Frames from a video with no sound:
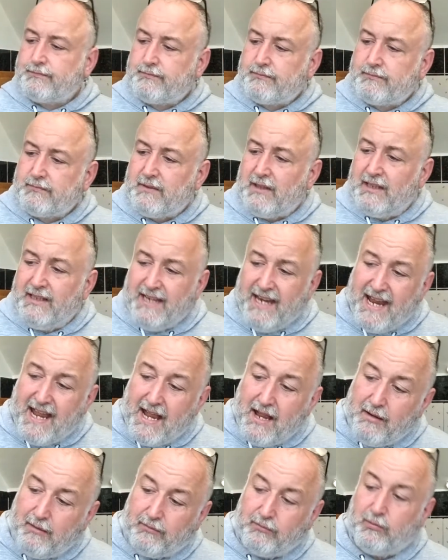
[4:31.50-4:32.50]

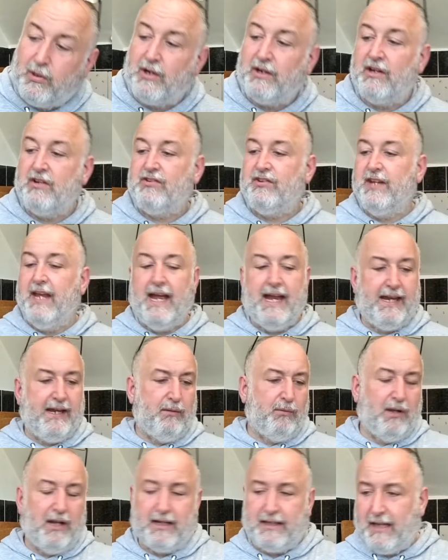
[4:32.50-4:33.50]
Yeah, what did I say?
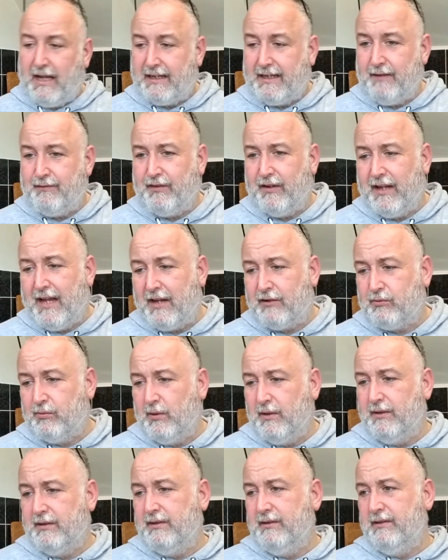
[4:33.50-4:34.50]
Well, I give the last
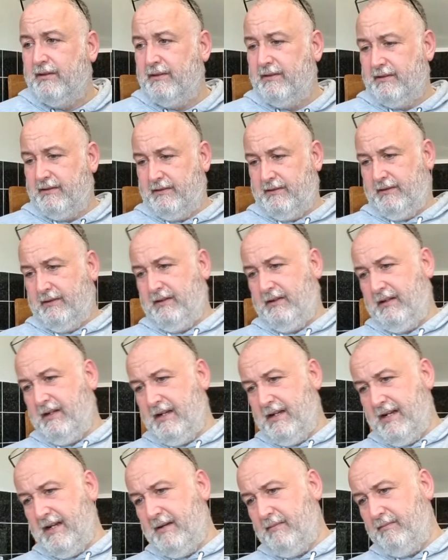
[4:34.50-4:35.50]
one
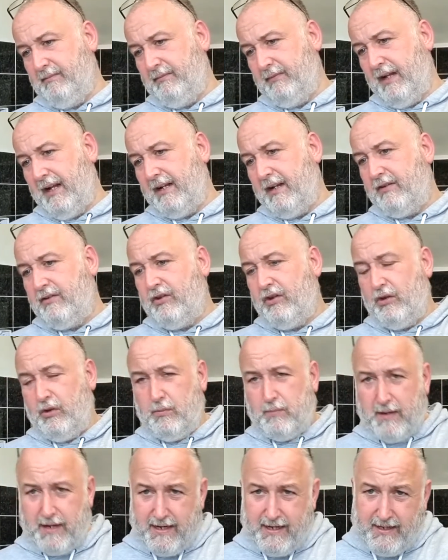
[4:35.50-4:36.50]
like the two
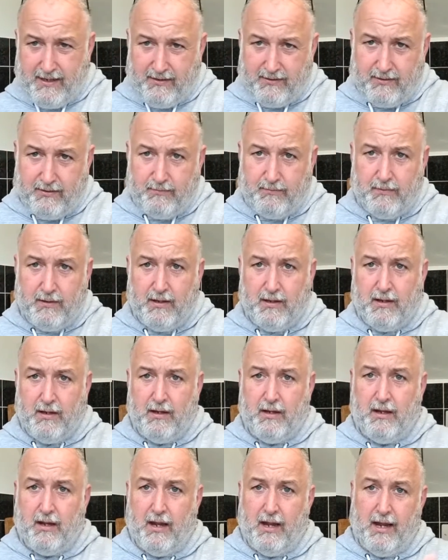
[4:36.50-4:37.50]
B's.
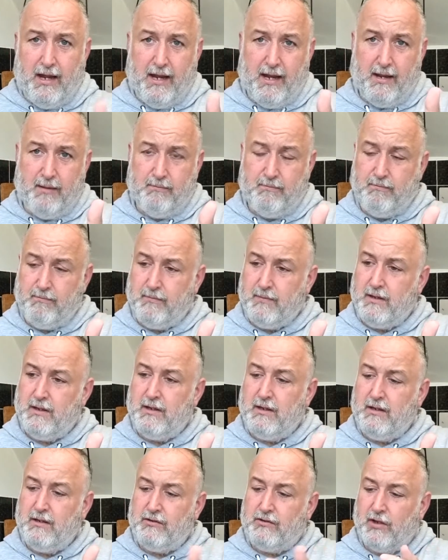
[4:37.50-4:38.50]

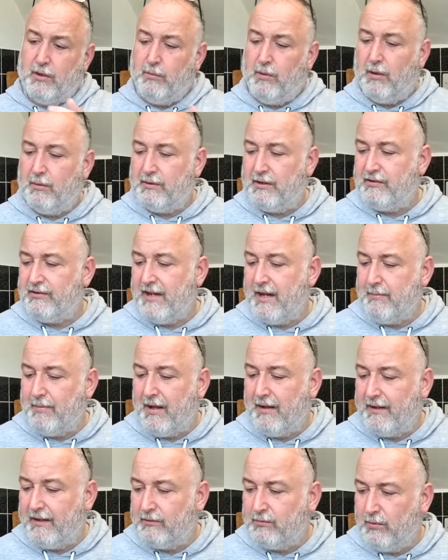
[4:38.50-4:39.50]
So what would I say about
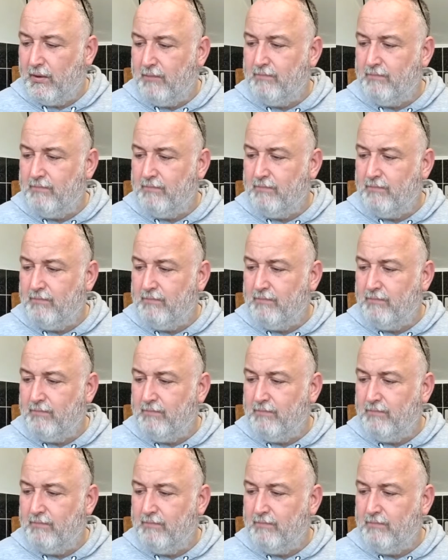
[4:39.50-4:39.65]
this one?